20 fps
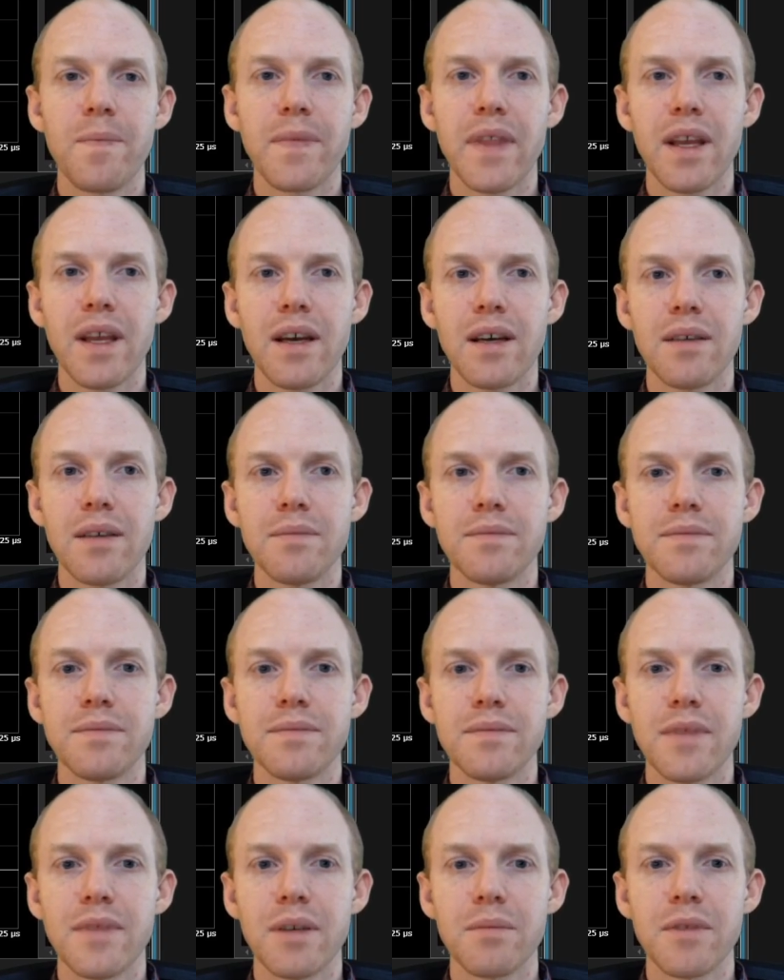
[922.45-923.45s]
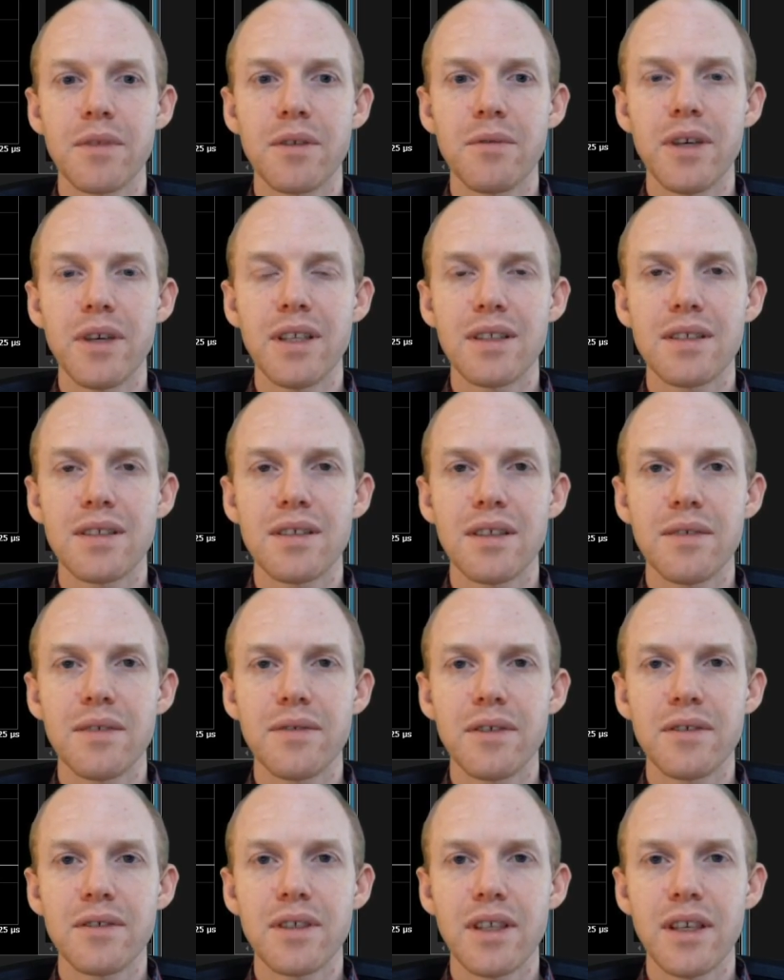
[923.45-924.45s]
Um, I'm going to wait and see if
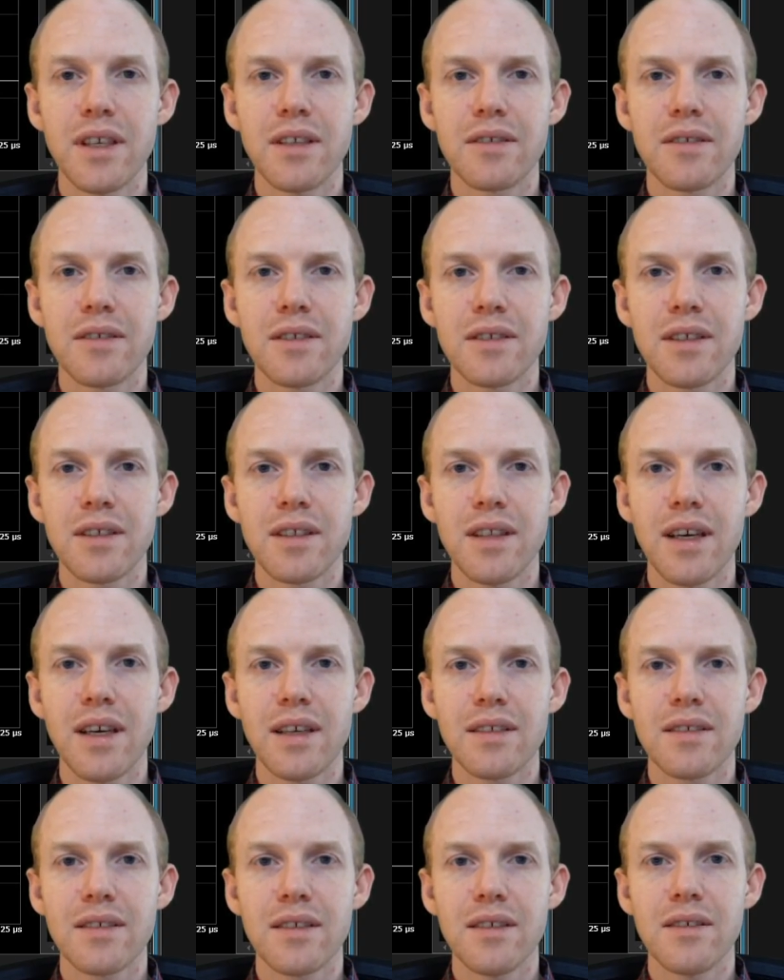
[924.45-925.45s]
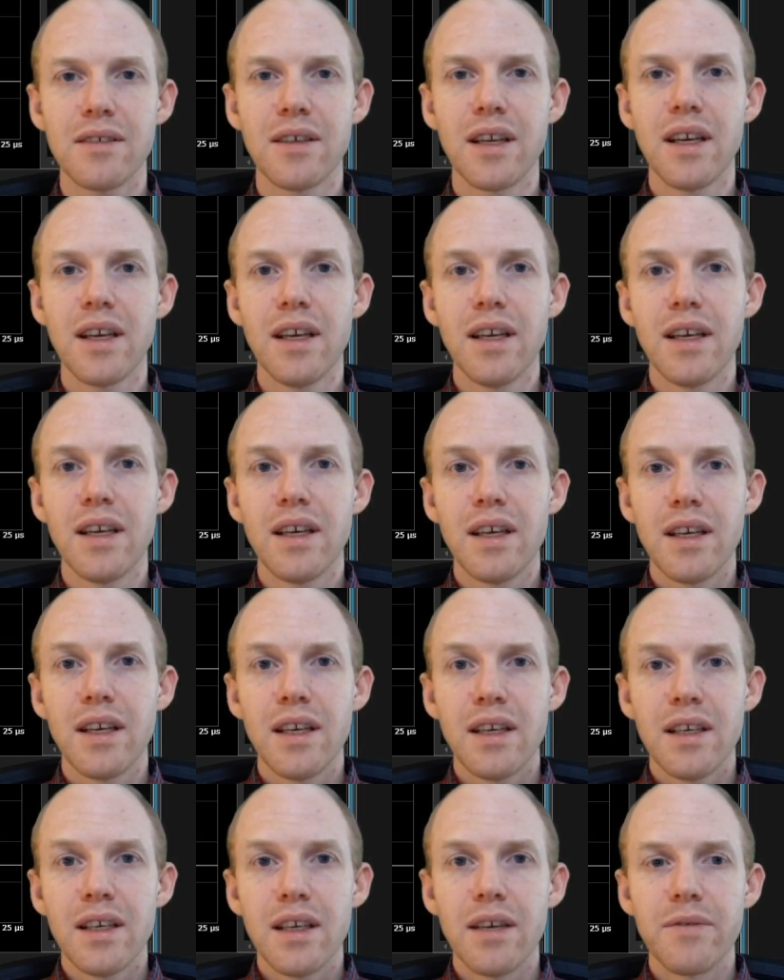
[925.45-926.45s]
there's any interest on that. So
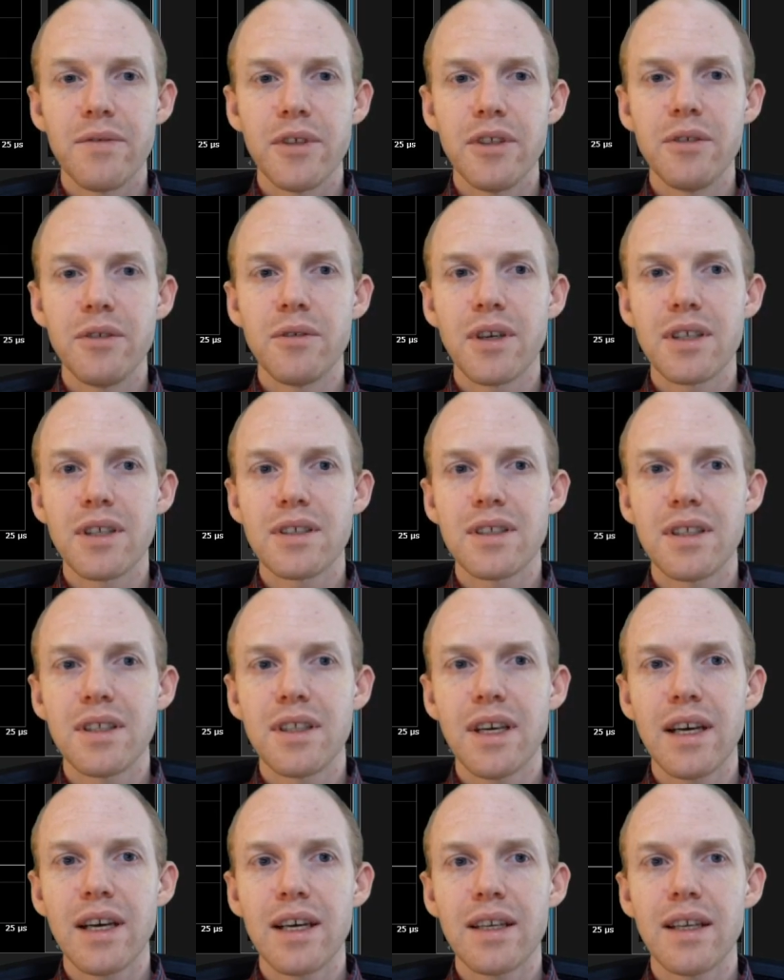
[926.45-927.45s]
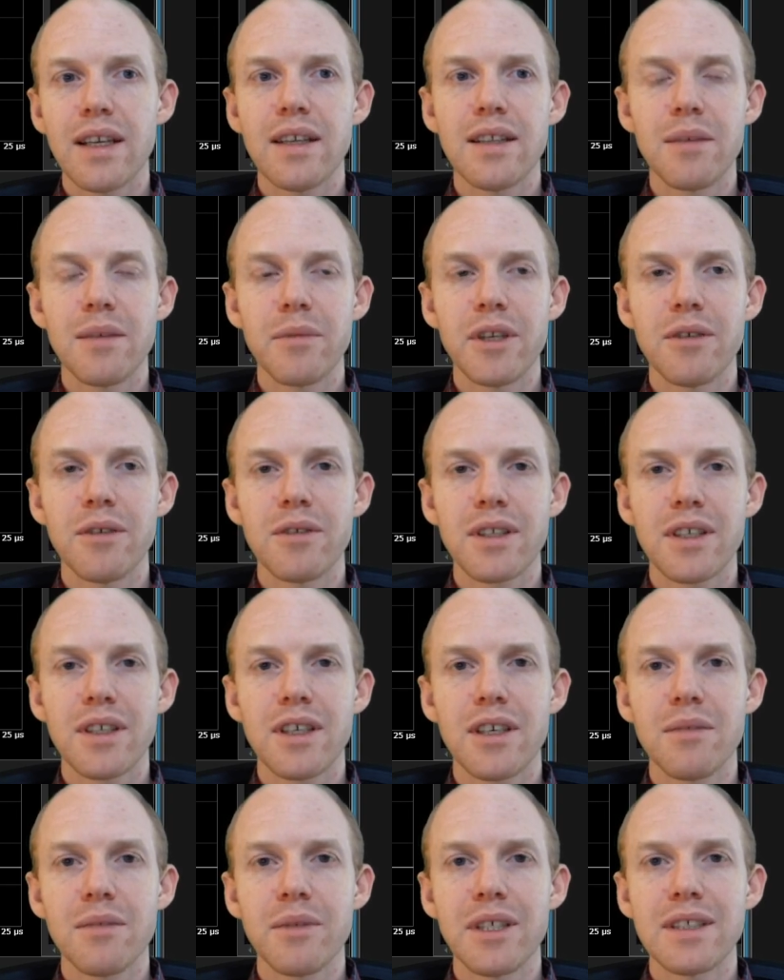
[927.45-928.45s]
if you do want to see that, let me know in the
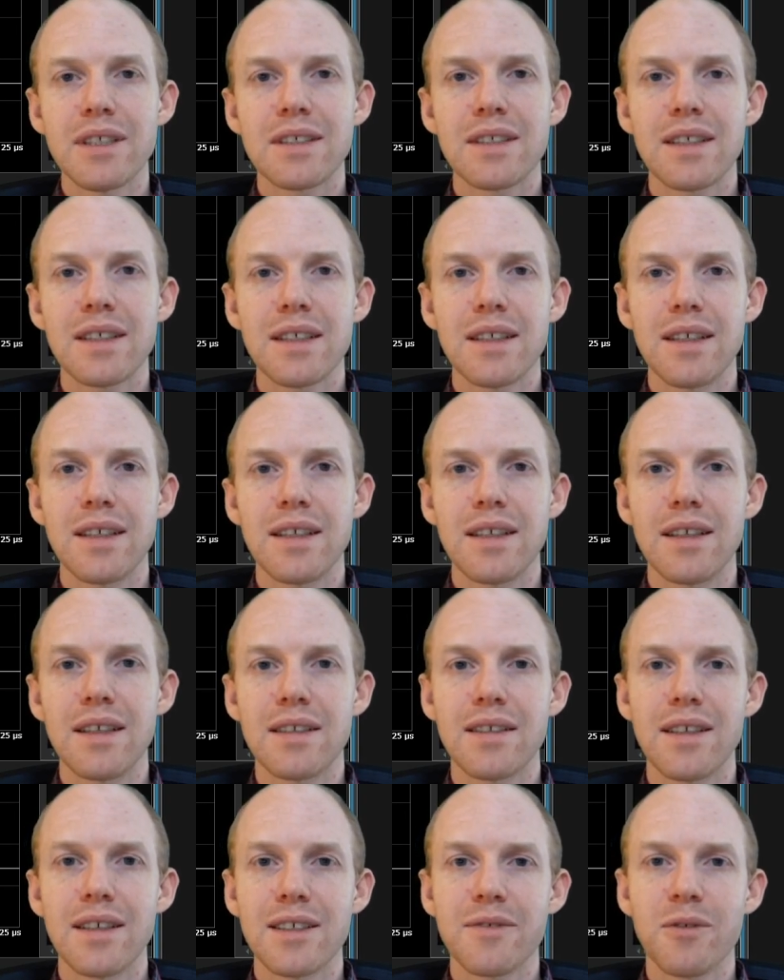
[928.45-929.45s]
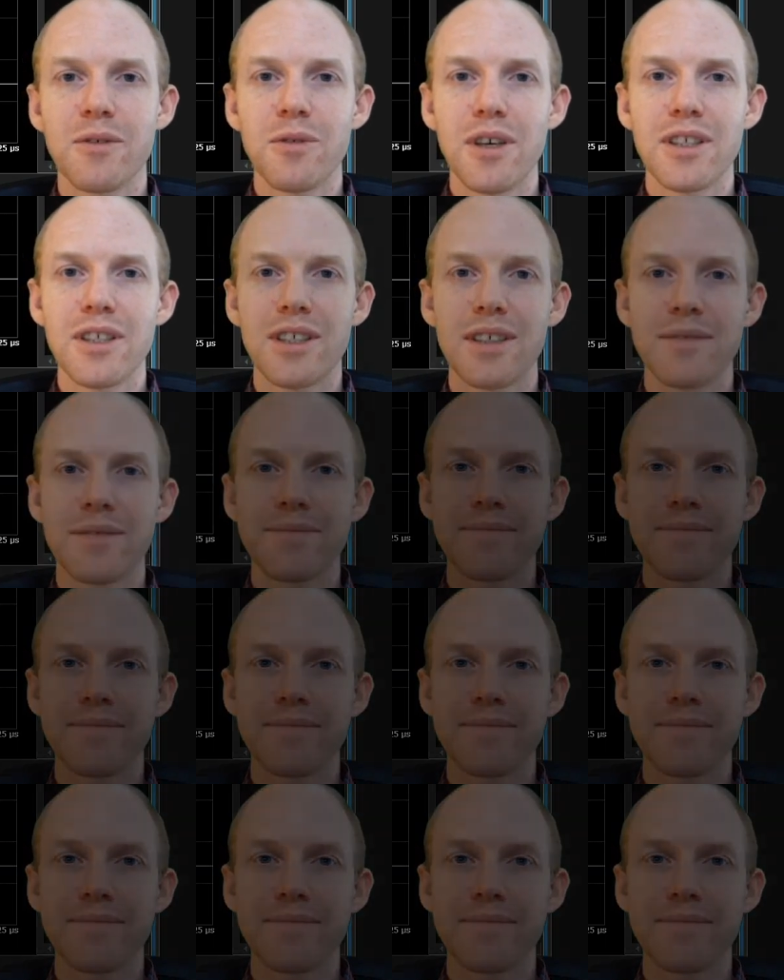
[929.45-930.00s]
comments, and thanks for watching.